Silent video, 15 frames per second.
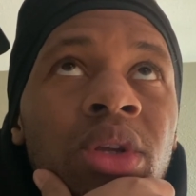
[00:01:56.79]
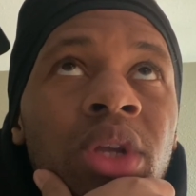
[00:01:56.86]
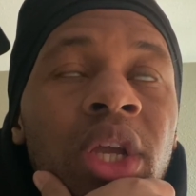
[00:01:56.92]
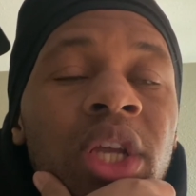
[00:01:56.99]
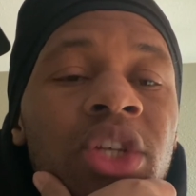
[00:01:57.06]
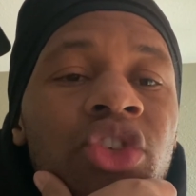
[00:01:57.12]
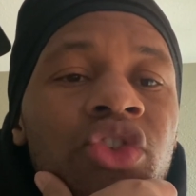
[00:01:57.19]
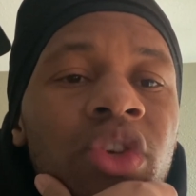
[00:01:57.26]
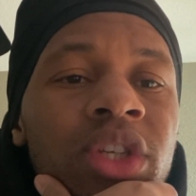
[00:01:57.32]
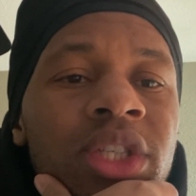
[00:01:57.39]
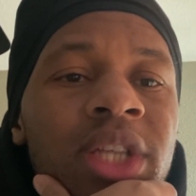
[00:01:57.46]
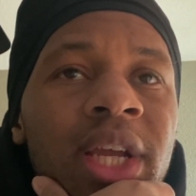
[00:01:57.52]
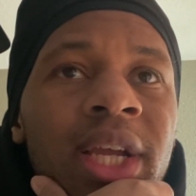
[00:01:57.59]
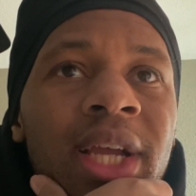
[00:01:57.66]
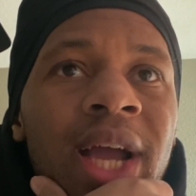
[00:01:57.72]
And trust
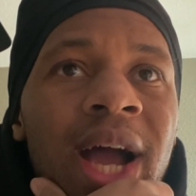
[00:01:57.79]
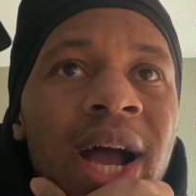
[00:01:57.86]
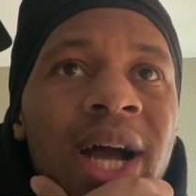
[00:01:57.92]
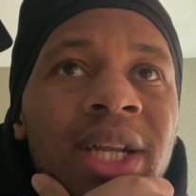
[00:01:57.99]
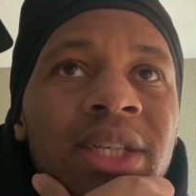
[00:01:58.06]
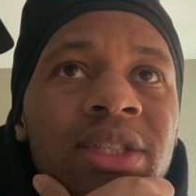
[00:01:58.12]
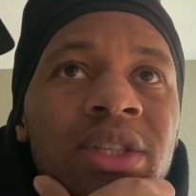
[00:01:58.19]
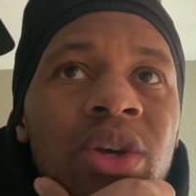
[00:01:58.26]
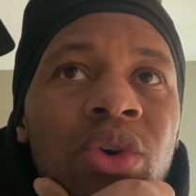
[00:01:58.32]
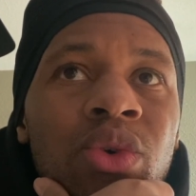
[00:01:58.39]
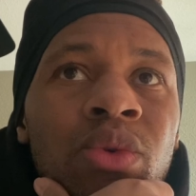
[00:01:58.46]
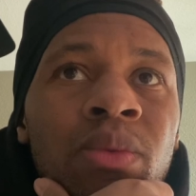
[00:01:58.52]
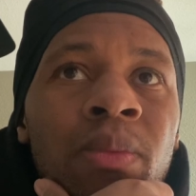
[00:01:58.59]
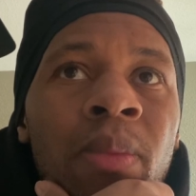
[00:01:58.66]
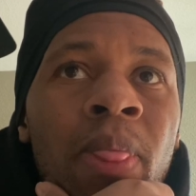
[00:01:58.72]
that God is going
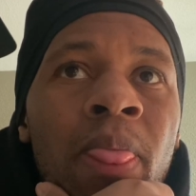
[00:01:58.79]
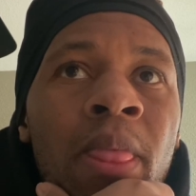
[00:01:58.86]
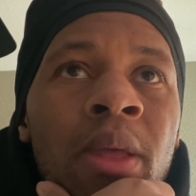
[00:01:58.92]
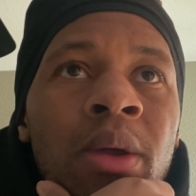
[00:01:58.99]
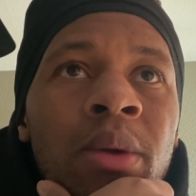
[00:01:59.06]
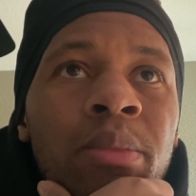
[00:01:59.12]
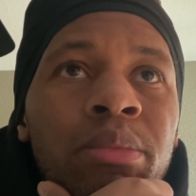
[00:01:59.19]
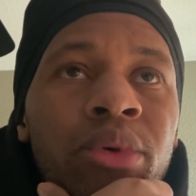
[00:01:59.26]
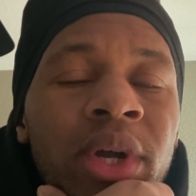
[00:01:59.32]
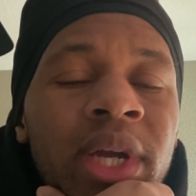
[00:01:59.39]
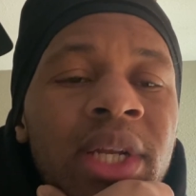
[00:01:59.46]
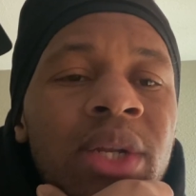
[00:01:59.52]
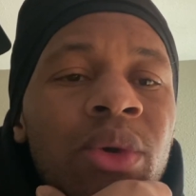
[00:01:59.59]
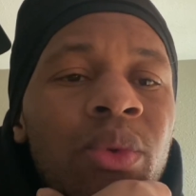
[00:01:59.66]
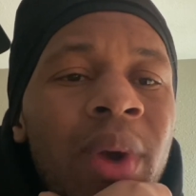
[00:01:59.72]
to
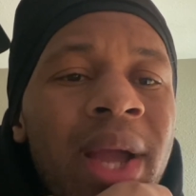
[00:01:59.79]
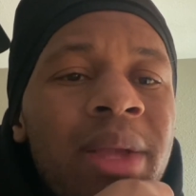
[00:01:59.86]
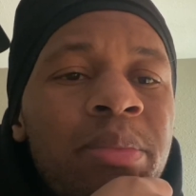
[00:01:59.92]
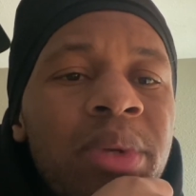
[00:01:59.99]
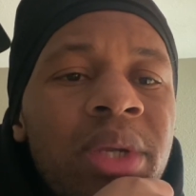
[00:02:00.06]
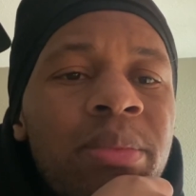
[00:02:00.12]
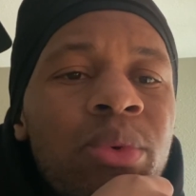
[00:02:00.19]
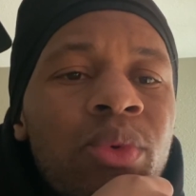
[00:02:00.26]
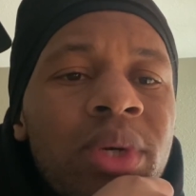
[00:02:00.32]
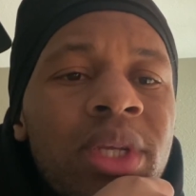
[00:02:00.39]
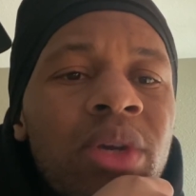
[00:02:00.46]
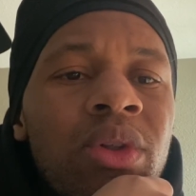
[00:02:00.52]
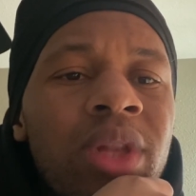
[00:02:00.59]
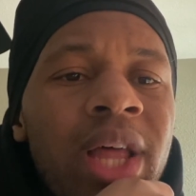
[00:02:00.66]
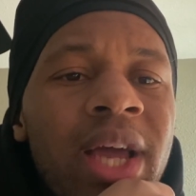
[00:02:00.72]
bring the right people in
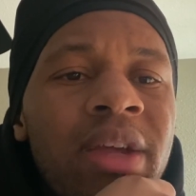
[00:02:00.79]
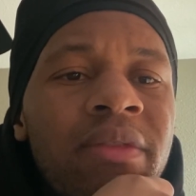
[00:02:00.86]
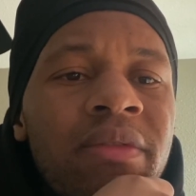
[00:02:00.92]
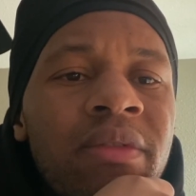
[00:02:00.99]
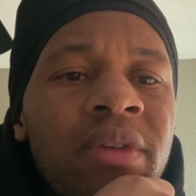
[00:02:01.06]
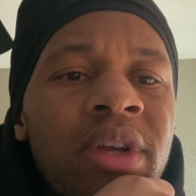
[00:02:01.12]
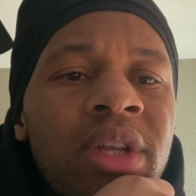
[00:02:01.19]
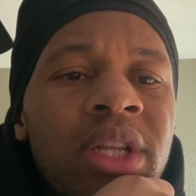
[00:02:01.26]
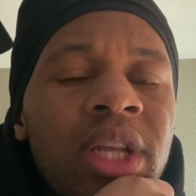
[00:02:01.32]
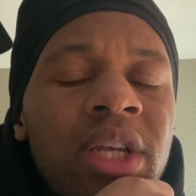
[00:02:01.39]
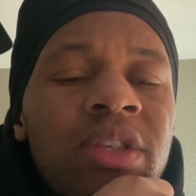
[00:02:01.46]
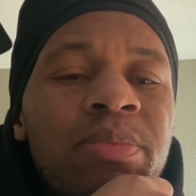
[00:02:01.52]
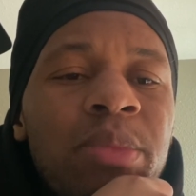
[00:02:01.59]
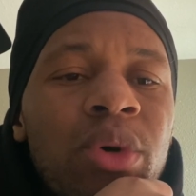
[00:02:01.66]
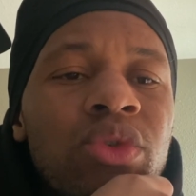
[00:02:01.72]
your life that's
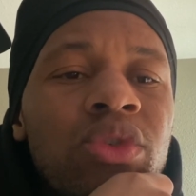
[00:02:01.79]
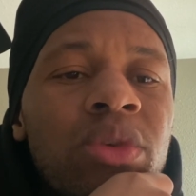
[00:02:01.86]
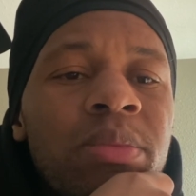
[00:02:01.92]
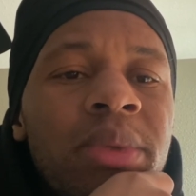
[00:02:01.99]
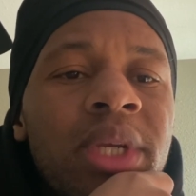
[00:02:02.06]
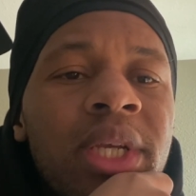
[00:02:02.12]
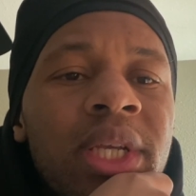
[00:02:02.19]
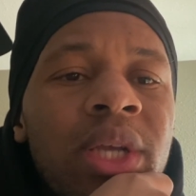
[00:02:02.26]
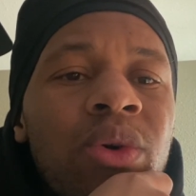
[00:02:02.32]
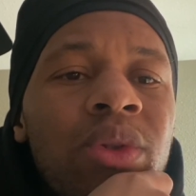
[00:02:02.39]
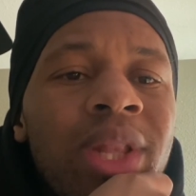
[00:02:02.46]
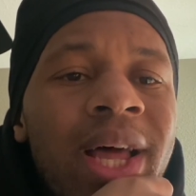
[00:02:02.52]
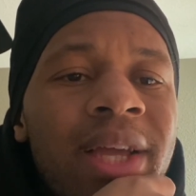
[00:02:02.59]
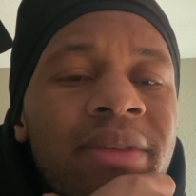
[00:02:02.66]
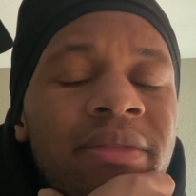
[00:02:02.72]
supposed to be in your
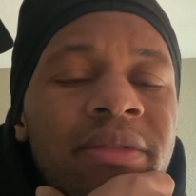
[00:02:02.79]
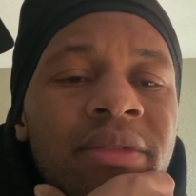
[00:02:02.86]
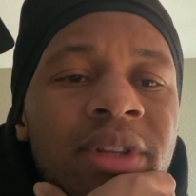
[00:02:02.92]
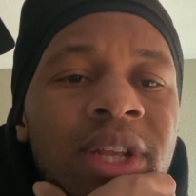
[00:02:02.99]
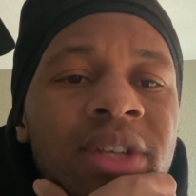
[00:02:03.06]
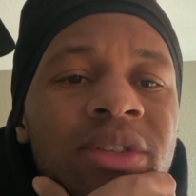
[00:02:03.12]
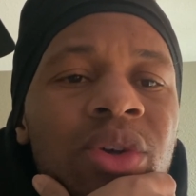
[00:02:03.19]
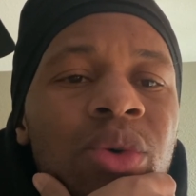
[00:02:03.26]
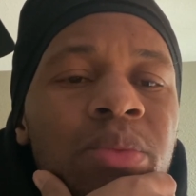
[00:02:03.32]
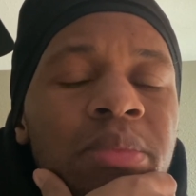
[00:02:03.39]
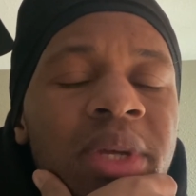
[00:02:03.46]
life, that's going to